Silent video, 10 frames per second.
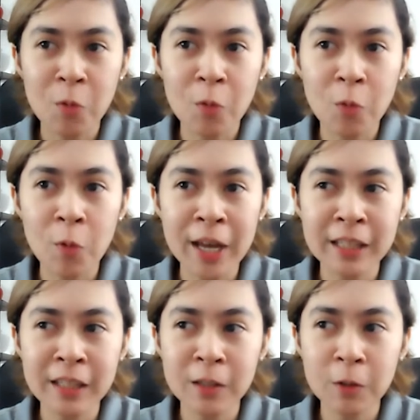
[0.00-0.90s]

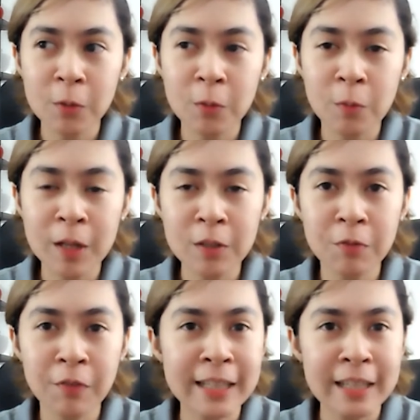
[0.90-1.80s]
when you
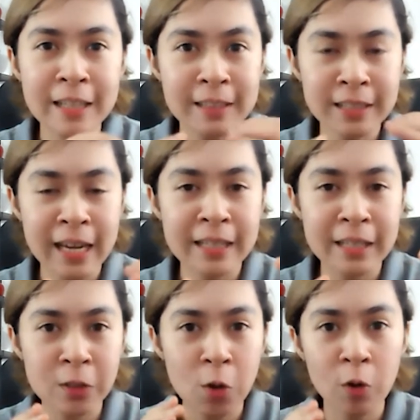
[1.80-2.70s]
finally
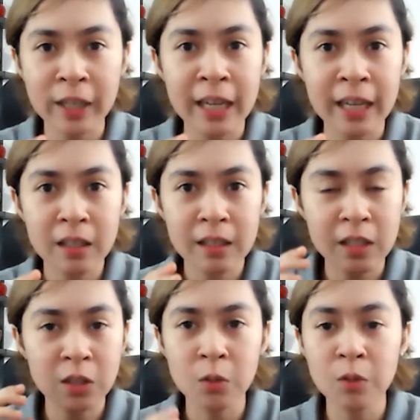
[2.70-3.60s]
decided, okay,
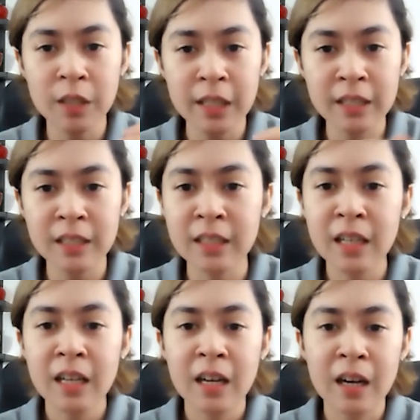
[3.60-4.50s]
let's do this.
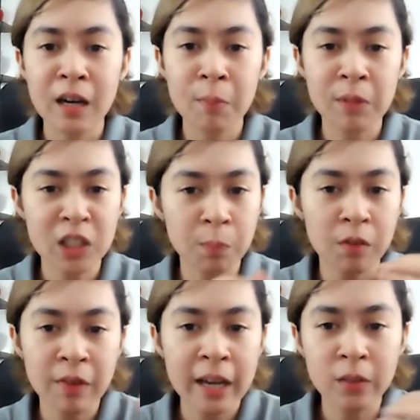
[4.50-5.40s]
Let's
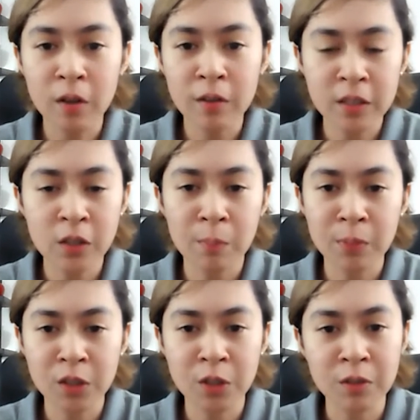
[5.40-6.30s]
provide all these
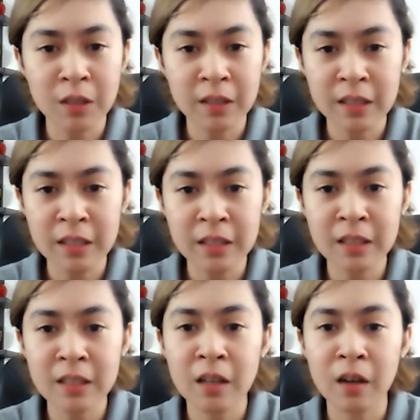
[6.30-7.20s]

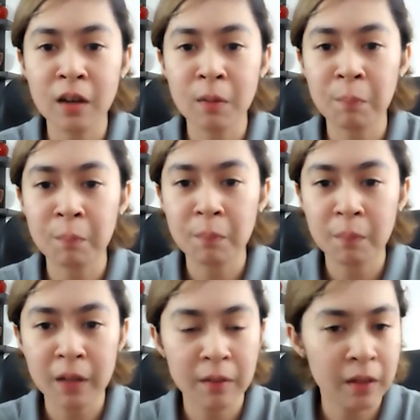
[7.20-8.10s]
opportunities
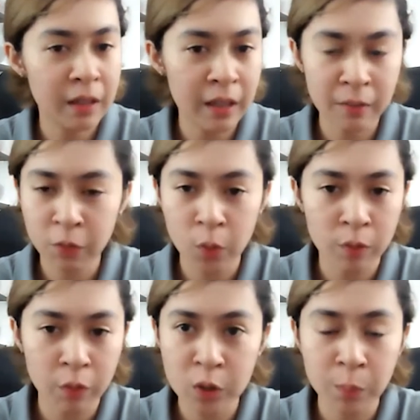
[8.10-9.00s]

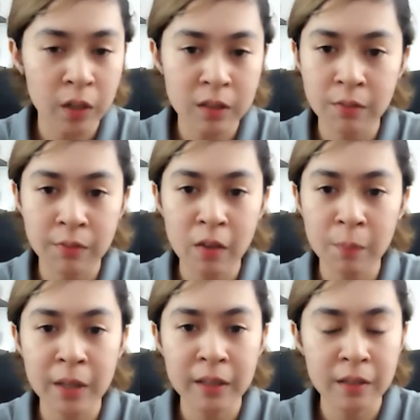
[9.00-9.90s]
for sports
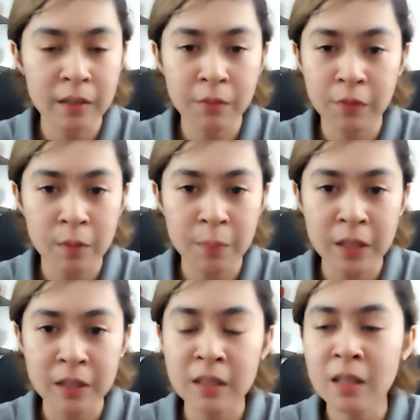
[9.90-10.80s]
development in the
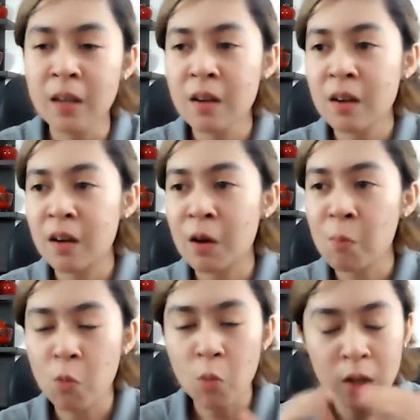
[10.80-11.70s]
Philippines.
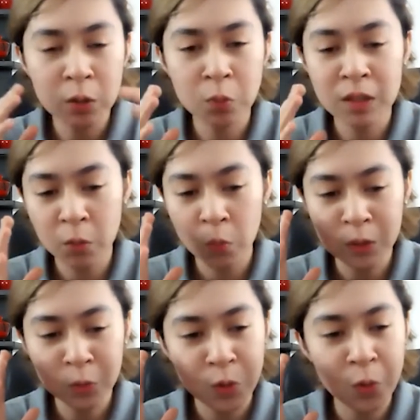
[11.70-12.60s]
What
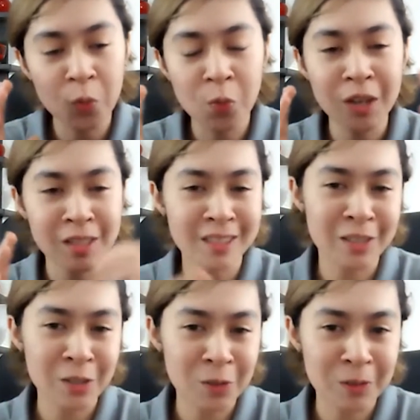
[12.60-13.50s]
were the words
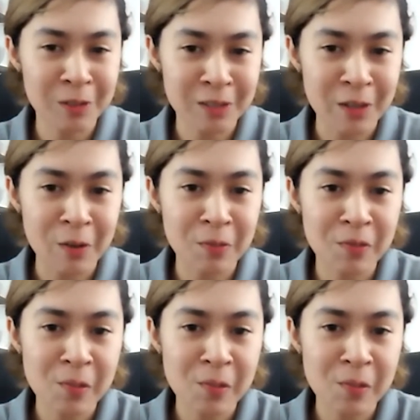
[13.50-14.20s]
that you told yourself?